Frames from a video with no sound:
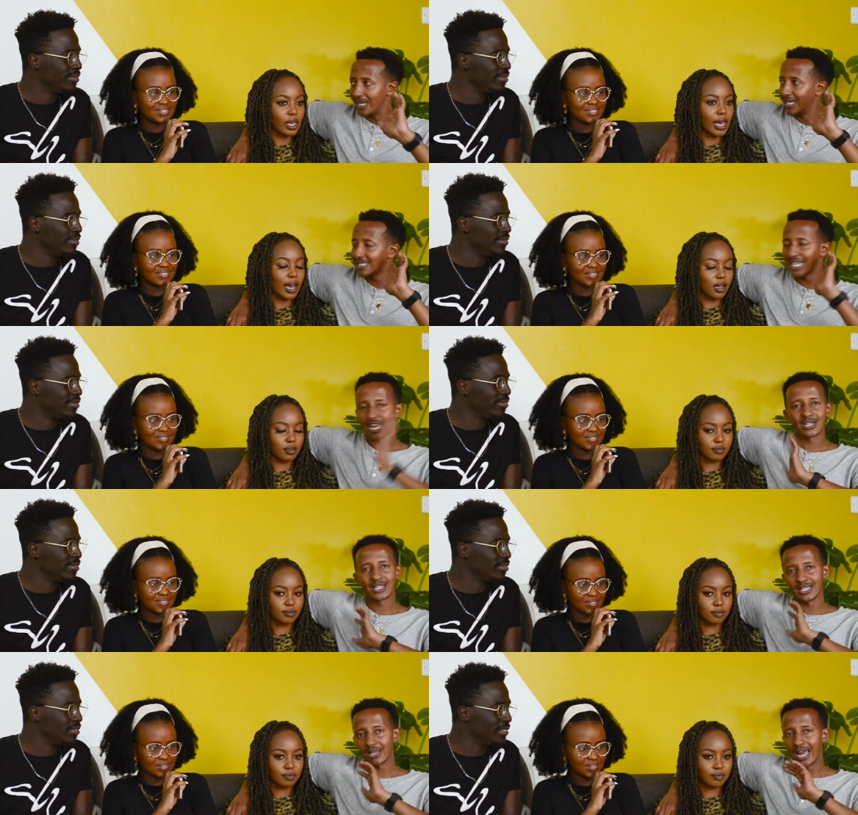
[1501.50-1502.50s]
Speaker 1: yeah. it. And
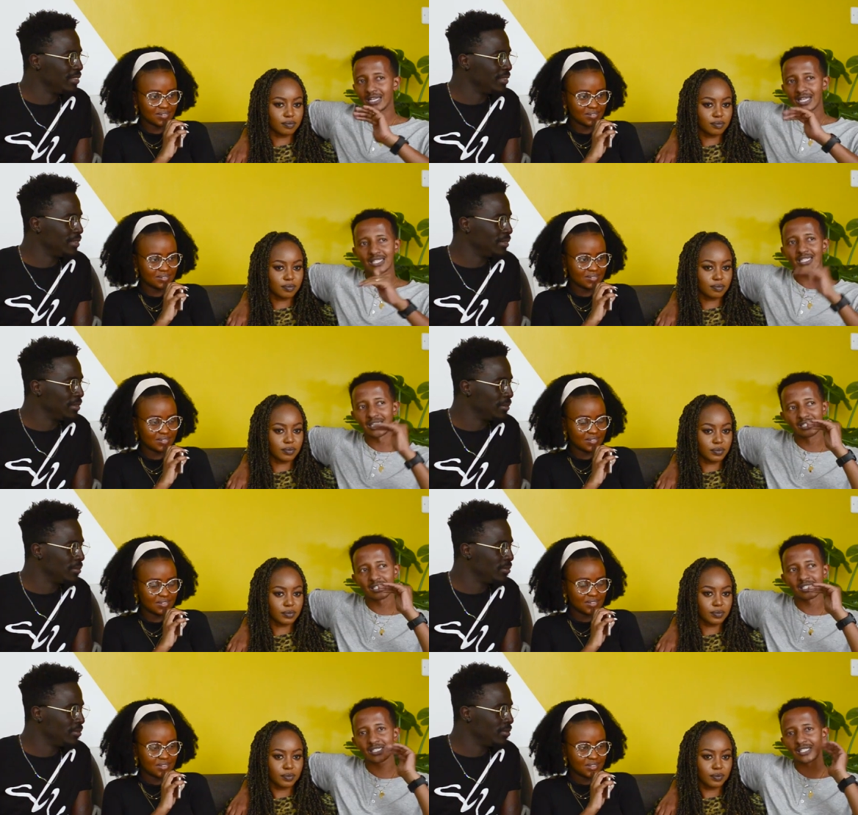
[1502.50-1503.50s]
mm-hmm. and as in
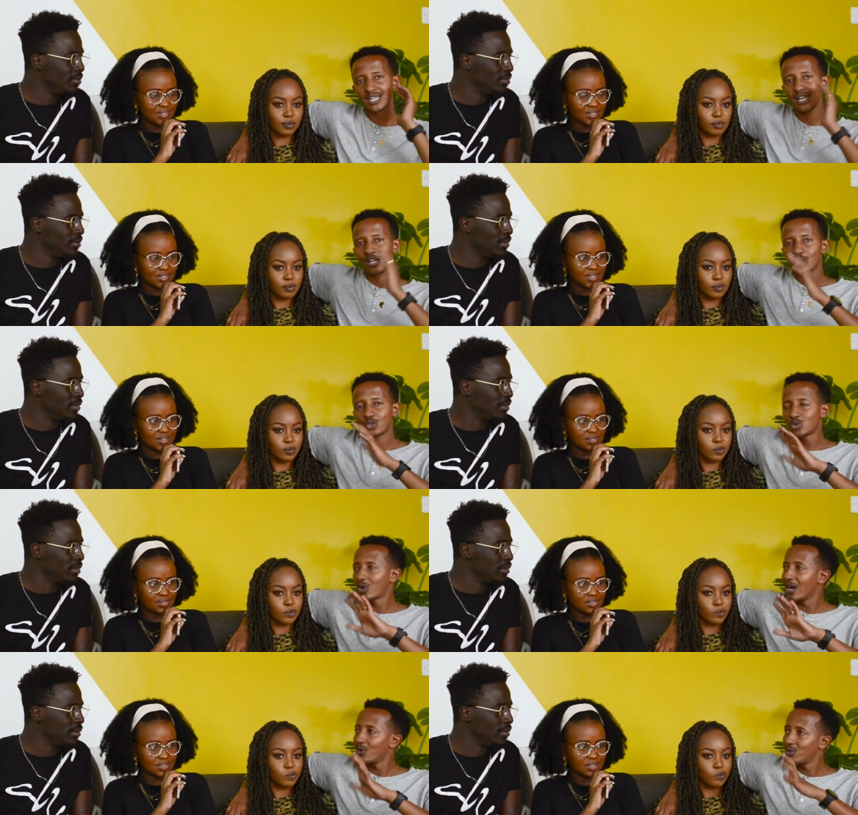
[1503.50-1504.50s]
just, to,
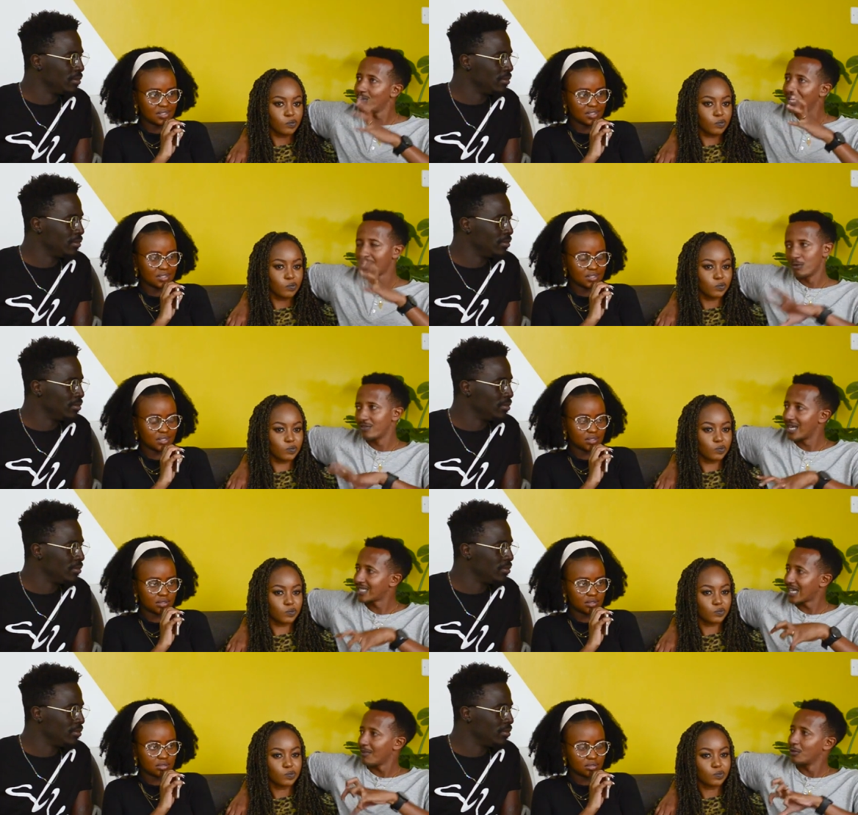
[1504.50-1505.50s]
we remove that
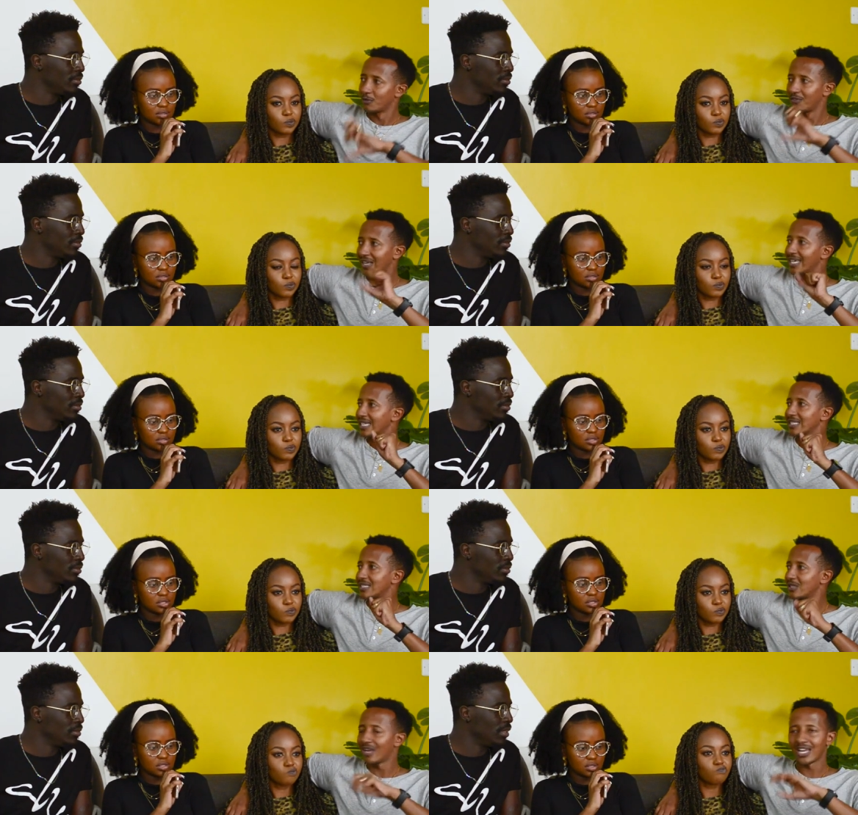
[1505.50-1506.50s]
element of feeling
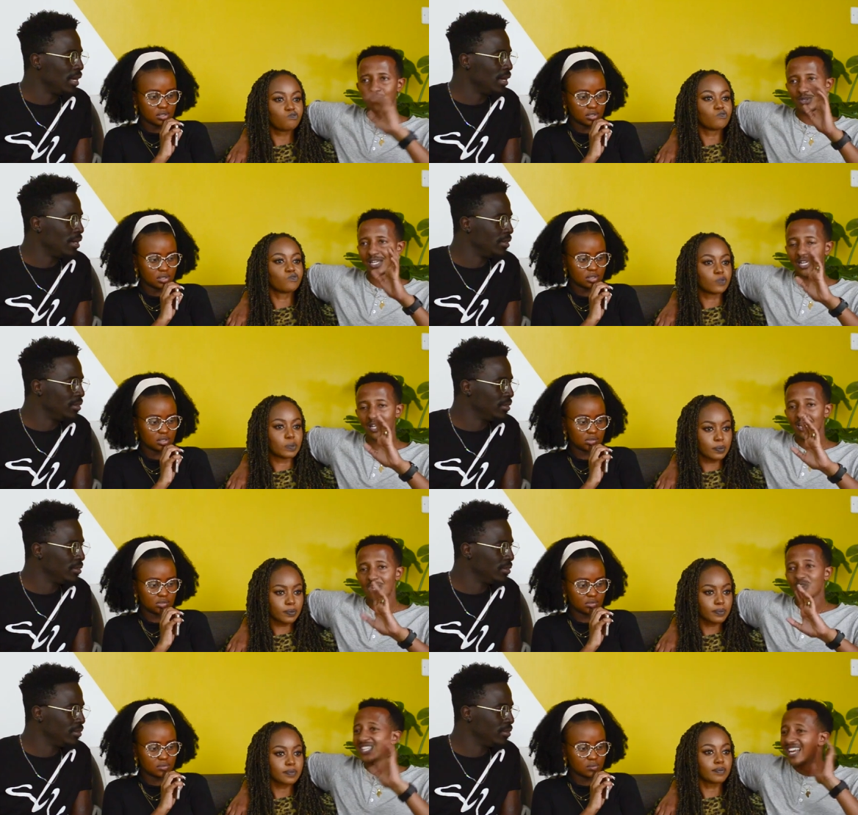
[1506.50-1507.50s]
guilty. We're like yeah. today,
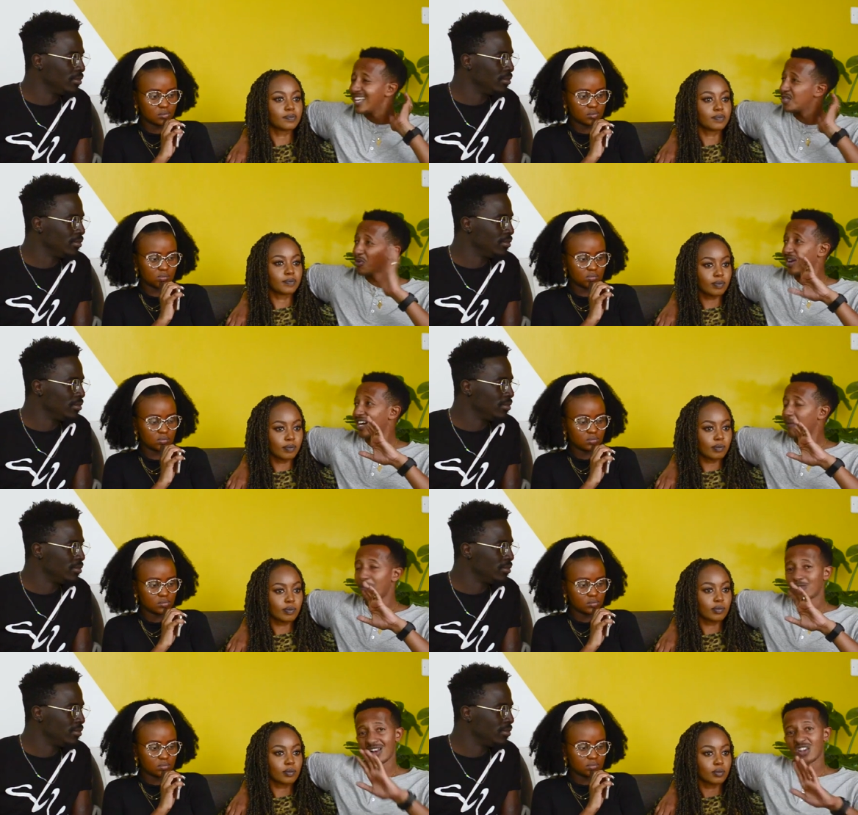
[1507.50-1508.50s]
because there are days we wake up
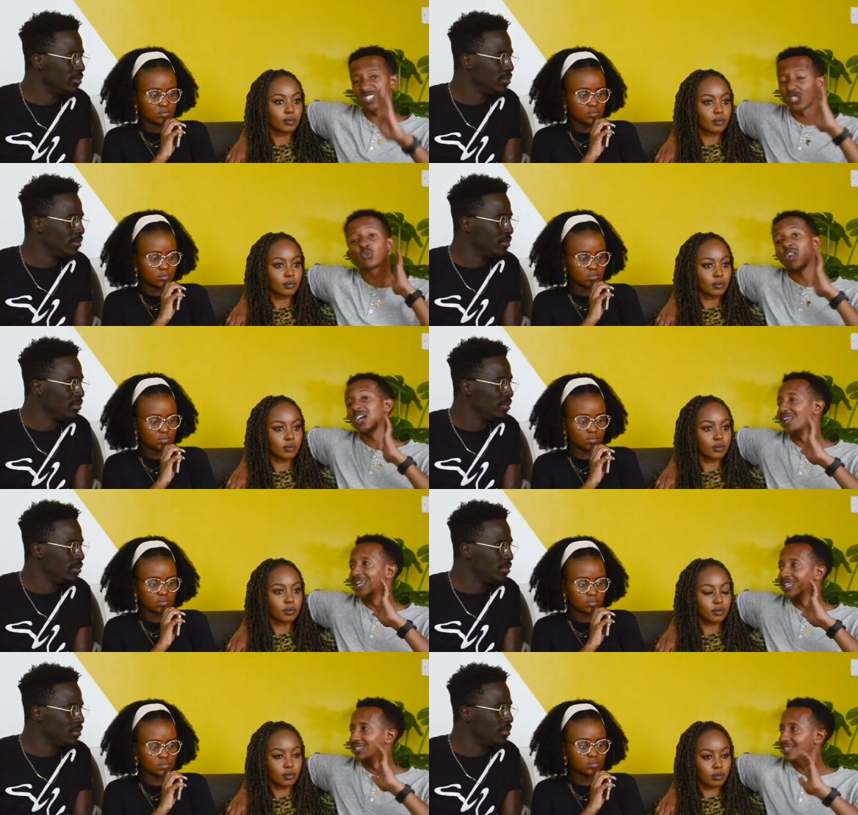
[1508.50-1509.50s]
and they're like, you just want to
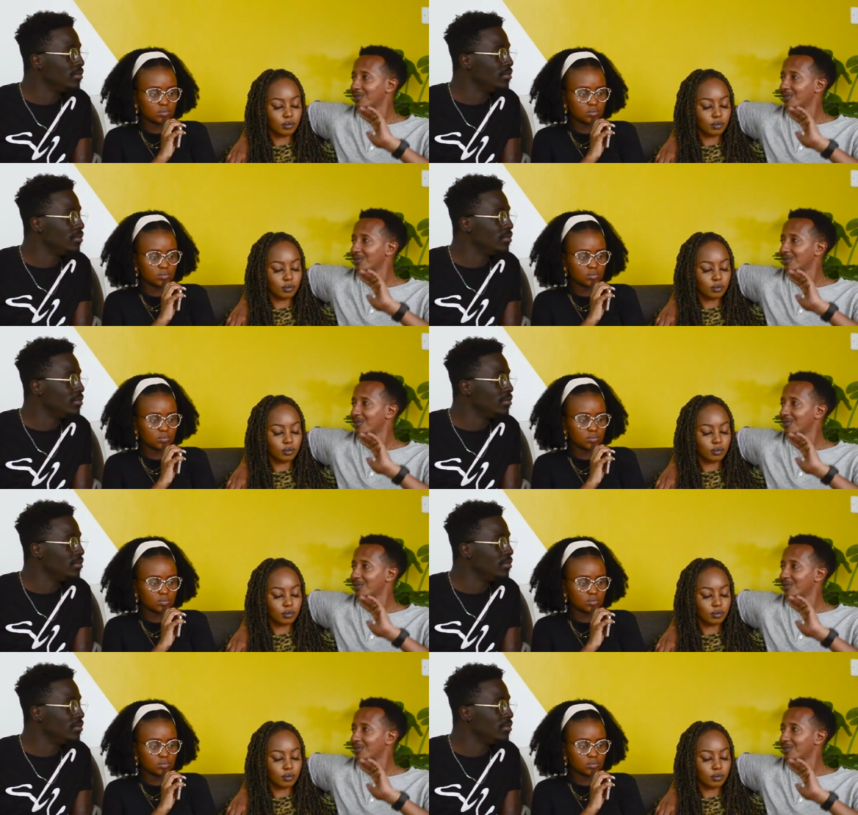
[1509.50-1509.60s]
clean.